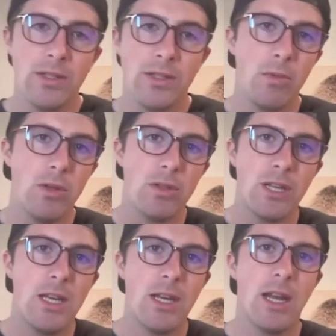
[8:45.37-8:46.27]
on some of those
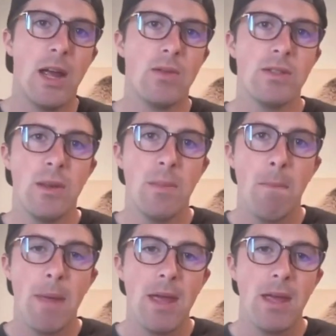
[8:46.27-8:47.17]
key accounts, the
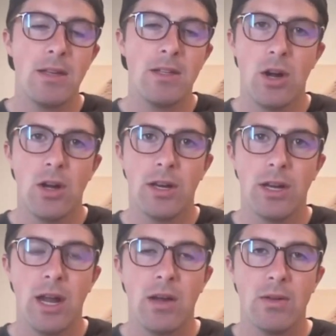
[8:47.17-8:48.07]
big target
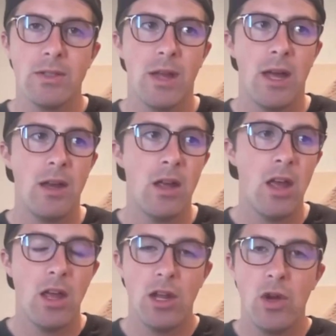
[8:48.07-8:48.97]
accounts that
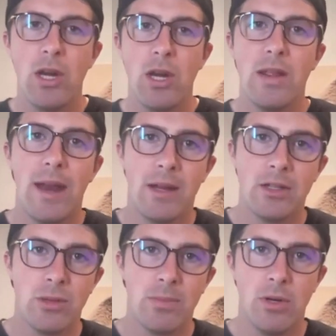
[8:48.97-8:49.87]
you need that
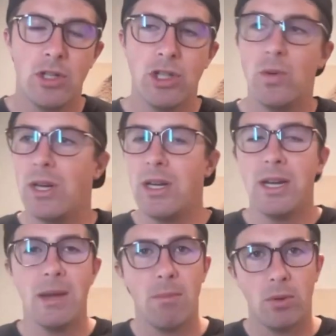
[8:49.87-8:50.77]
extra push. You need
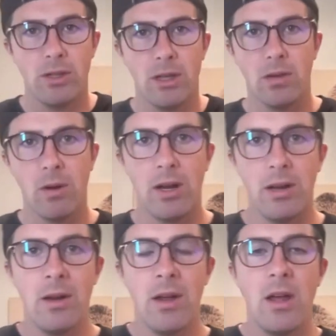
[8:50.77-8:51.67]
to get multi
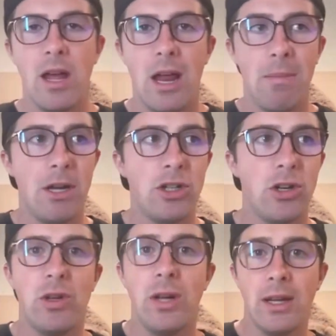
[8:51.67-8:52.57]
threaded and make sure
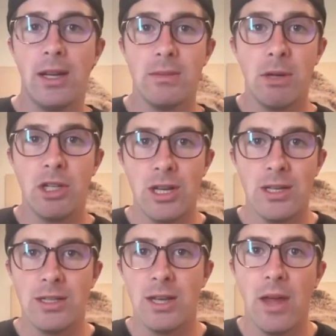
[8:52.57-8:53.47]
you can get as much
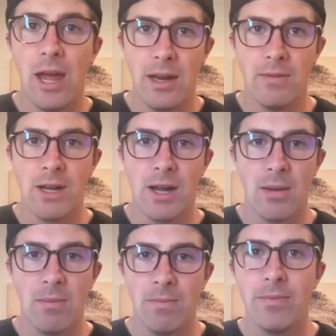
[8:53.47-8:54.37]
intel ahead of
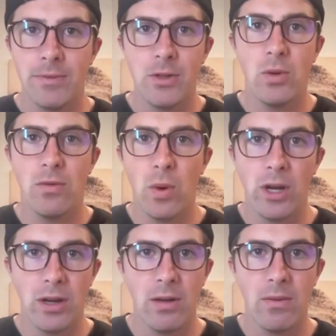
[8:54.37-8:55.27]
time to
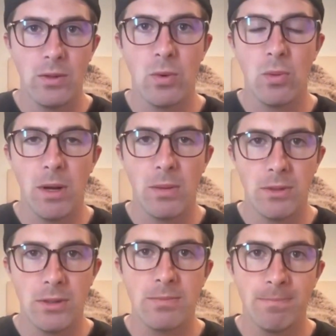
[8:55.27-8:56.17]
avoid any mm of those mm-hmm.
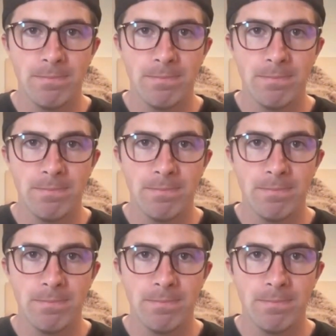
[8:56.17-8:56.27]
roadblocks.